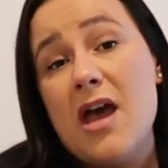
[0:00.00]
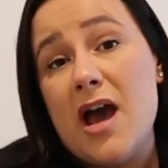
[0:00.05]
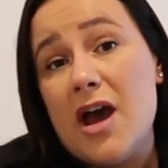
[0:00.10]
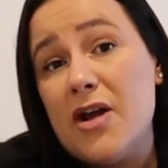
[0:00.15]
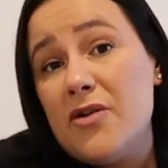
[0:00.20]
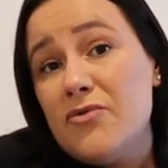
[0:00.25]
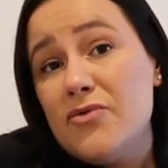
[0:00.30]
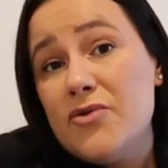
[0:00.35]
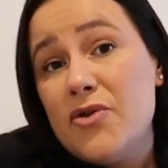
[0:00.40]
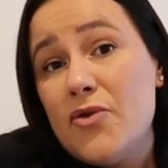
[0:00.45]

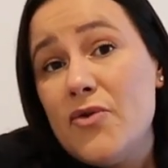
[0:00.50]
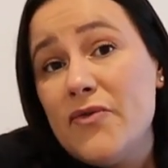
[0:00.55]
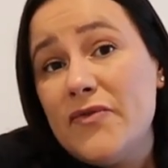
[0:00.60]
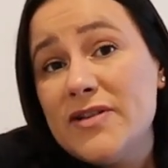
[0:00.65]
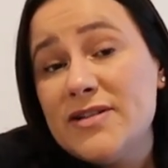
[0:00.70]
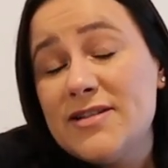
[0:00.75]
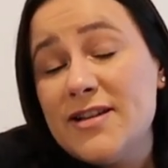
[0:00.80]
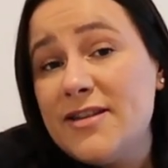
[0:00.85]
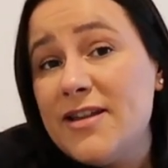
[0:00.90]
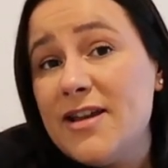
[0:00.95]
i don't know if
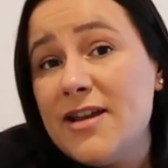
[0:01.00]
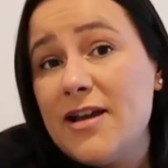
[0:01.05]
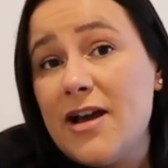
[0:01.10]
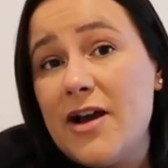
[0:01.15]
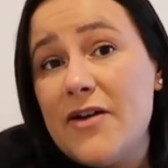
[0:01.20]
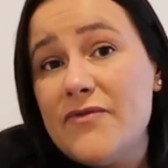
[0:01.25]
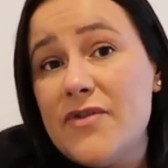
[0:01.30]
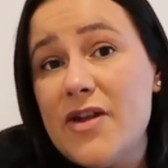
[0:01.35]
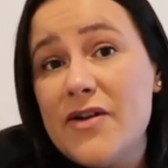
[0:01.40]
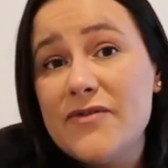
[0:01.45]
it's a thing
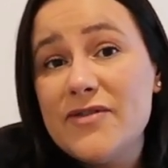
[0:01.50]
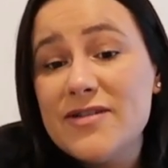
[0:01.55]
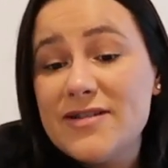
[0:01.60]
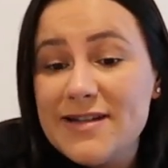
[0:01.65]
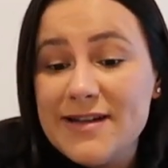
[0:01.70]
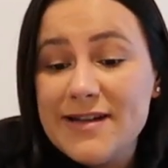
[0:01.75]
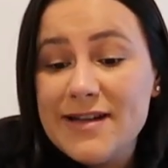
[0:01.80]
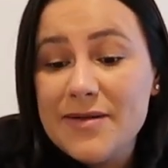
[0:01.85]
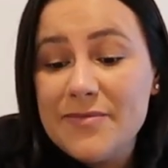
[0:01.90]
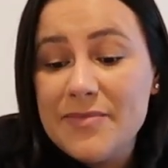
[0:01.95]
i've never
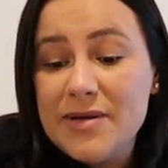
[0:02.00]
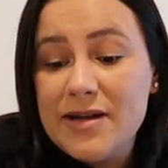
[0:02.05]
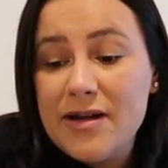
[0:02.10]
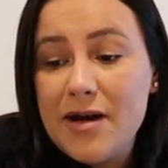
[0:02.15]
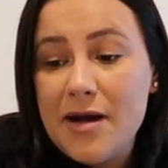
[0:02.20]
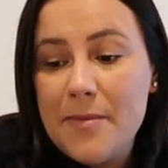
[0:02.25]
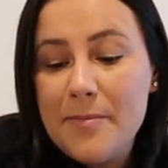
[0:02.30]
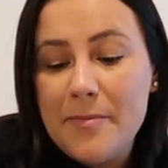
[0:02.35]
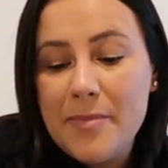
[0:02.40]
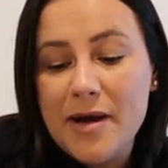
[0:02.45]
seen it be
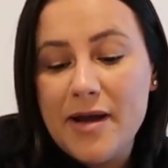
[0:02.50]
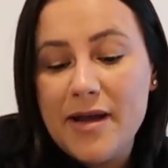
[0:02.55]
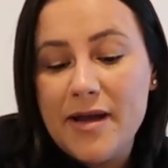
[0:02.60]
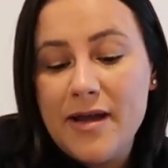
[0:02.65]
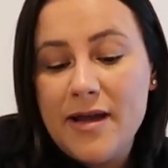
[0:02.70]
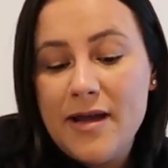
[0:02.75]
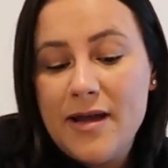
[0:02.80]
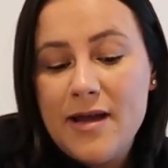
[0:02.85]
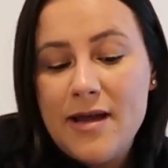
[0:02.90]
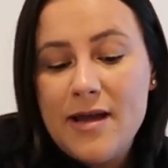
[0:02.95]
done but
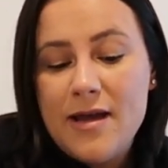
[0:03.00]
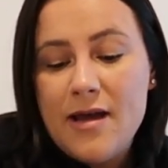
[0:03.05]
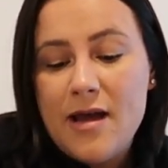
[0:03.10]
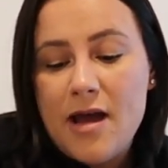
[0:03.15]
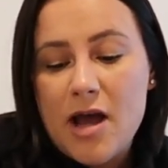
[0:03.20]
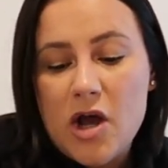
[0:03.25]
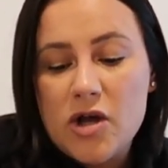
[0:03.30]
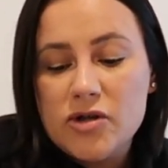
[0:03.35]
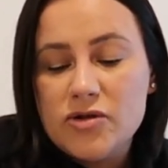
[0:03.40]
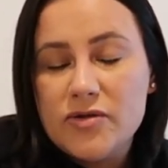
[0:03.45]

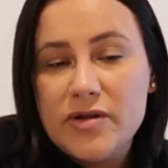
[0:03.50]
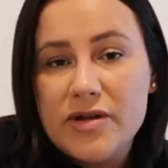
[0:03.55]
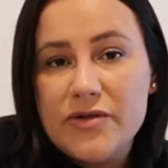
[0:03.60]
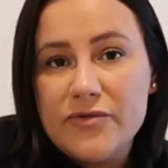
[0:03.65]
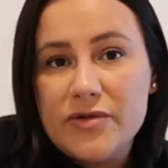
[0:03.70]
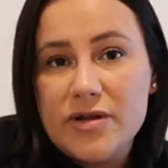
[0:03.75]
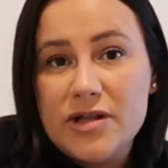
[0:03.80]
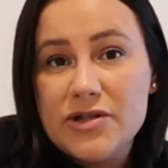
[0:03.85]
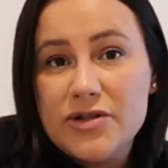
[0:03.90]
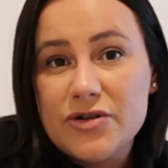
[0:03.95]
i also didn't
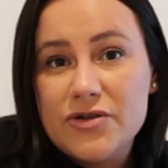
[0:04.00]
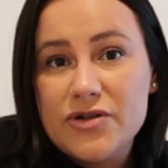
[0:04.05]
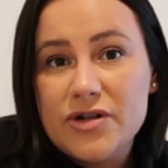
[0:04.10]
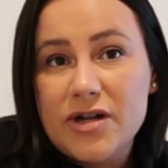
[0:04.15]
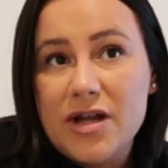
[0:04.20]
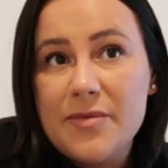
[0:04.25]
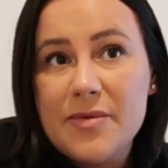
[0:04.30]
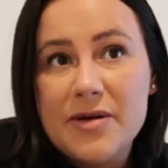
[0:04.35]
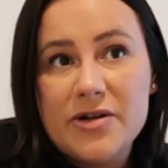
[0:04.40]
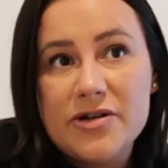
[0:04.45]
really search
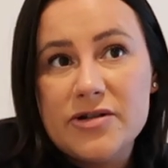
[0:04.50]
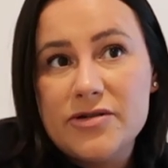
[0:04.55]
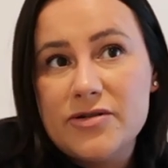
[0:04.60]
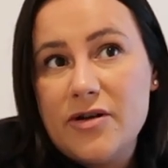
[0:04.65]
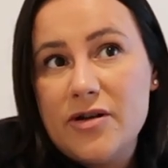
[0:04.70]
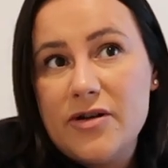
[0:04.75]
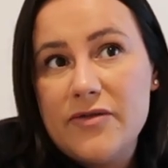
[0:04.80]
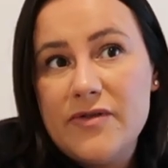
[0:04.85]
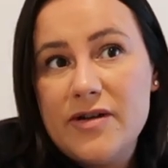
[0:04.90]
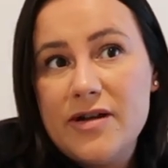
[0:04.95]
it up i just
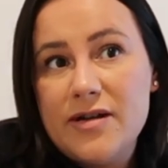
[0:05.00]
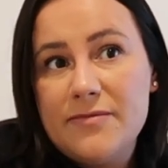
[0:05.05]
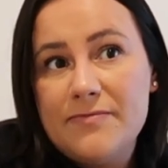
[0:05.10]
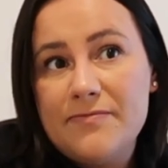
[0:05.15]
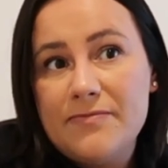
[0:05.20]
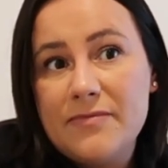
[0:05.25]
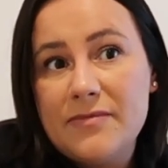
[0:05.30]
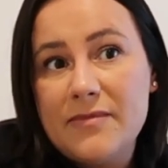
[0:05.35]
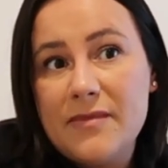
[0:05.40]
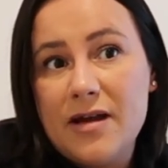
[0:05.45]
thought of it
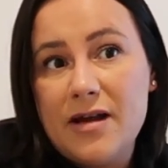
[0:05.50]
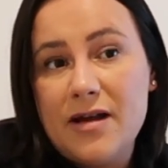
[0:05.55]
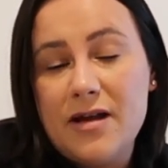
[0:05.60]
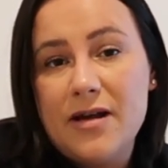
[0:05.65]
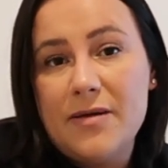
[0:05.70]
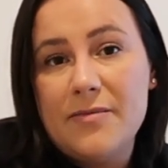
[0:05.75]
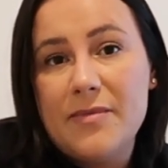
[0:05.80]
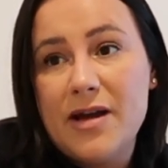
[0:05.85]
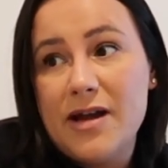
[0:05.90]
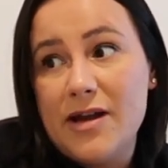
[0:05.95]

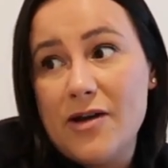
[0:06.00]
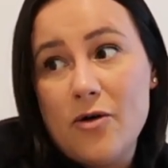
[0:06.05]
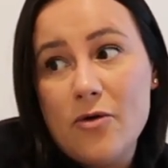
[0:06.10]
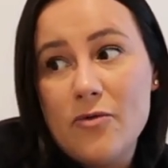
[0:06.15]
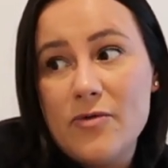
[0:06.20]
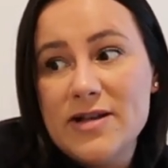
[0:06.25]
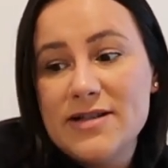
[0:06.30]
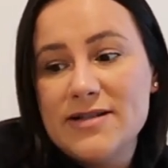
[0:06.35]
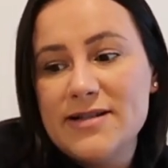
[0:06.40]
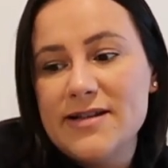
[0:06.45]
um, i
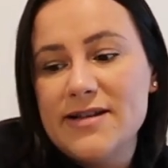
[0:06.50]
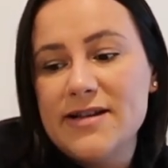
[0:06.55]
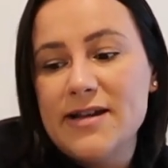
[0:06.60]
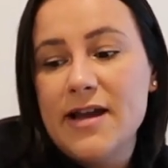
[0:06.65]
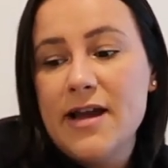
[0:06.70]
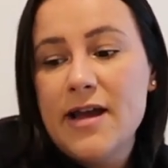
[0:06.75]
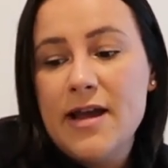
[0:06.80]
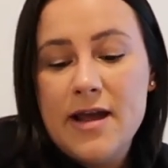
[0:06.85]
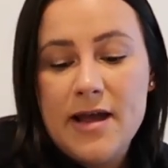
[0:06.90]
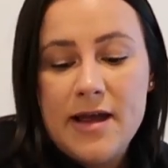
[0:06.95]
always
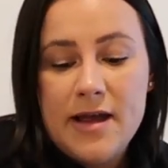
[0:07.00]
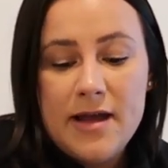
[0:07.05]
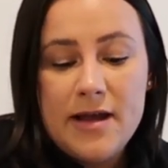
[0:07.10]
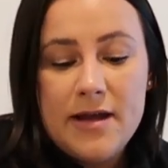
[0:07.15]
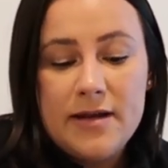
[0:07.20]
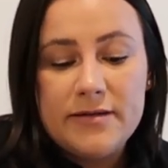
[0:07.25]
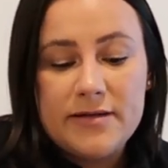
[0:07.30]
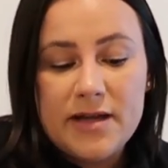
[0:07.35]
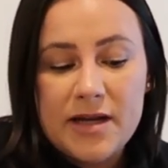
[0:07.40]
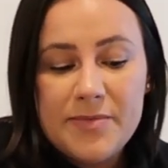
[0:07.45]
see
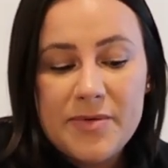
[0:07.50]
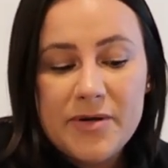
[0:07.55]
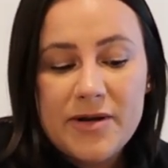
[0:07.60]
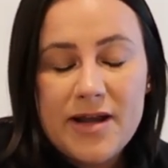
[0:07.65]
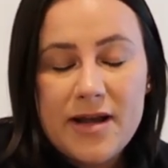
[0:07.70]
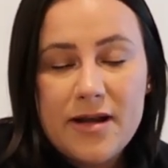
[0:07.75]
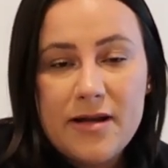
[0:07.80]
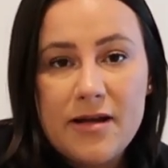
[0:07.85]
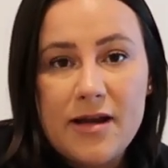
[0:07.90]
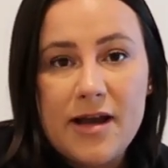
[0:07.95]
diaper
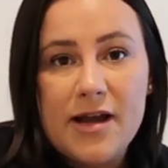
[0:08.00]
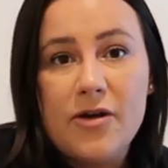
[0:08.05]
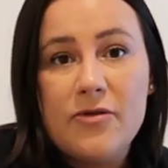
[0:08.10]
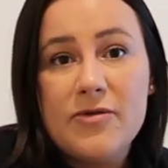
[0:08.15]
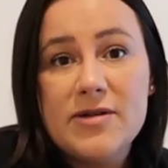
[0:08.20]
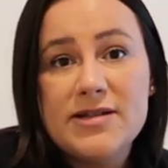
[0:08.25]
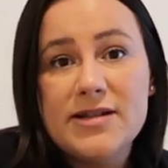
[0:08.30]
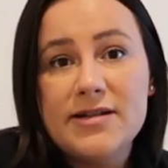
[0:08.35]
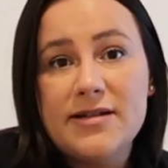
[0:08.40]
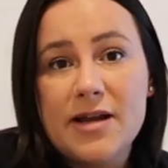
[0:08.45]
i
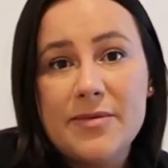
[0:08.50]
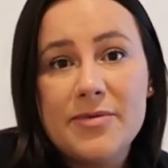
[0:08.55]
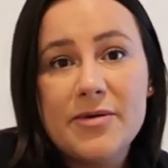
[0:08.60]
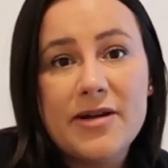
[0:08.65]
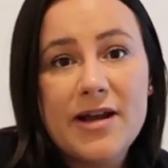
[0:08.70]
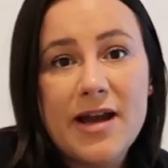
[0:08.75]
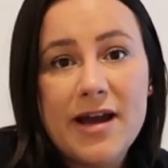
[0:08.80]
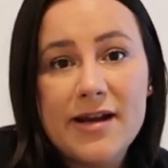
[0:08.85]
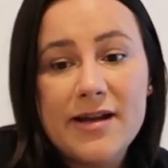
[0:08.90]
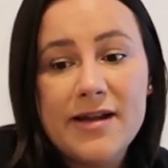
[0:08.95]
always see diaper
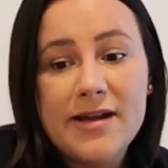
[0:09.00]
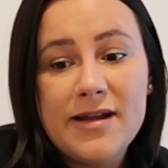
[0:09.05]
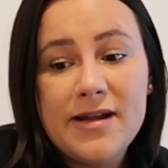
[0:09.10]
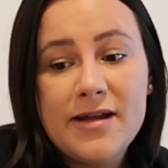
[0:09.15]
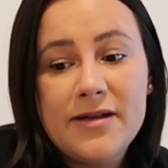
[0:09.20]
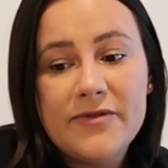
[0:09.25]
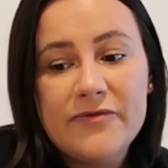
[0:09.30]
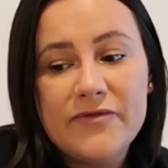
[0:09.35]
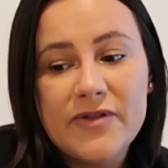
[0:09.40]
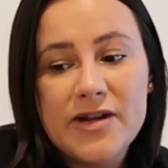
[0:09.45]

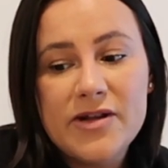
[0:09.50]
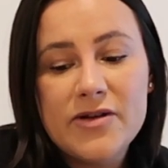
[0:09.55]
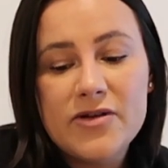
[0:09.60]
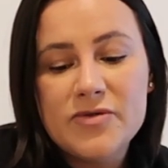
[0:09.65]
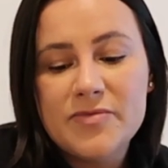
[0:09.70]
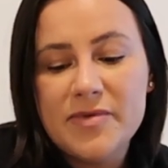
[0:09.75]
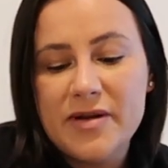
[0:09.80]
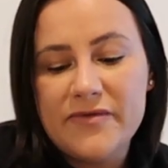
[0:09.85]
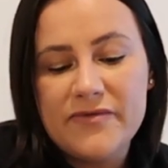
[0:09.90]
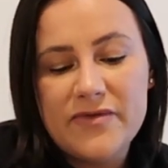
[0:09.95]
caddy
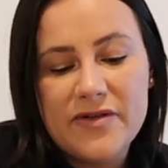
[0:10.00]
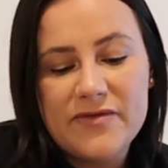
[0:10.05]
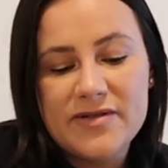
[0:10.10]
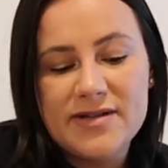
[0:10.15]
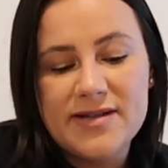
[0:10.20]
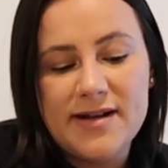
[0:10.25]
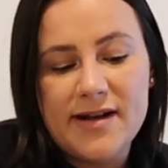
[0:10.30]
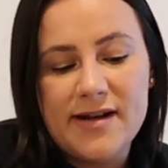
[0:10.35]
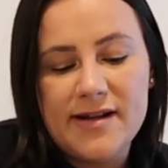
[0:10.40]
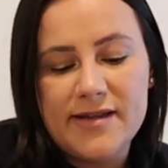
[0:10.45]
videos but i've never
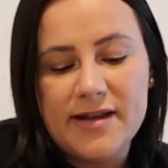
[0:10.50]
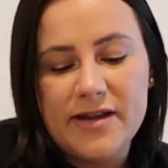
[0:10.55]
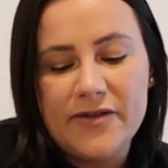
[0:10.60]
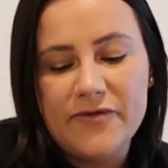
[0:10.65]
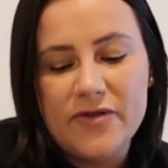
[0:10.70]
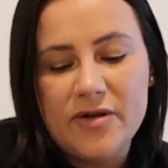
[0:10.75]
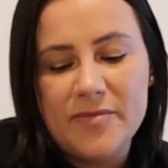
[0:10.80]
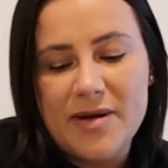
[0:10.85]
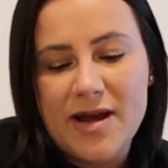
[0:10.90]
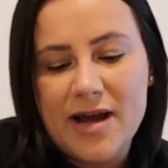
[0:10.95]
seen anything
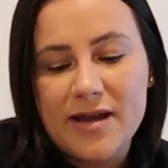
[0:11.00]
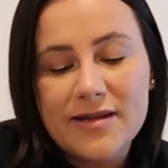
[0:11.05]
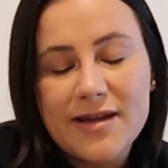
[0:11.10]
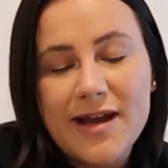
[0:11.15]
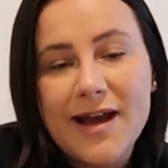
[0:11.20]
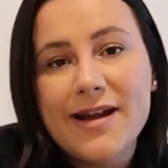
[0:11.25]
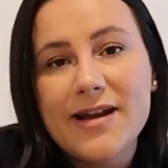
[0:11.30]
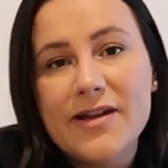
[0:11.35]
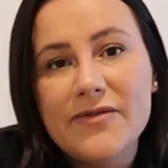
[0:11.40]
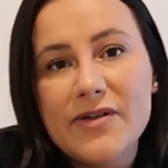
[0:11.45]
for a bath
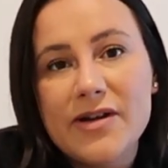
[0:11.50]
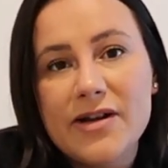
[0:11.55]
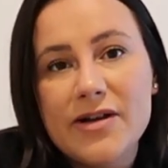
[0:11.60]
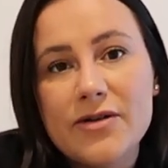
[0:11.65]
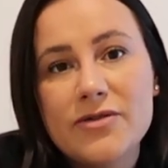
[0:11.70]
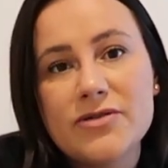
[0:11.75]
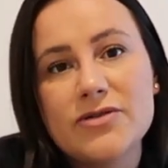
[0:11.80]
caddy video.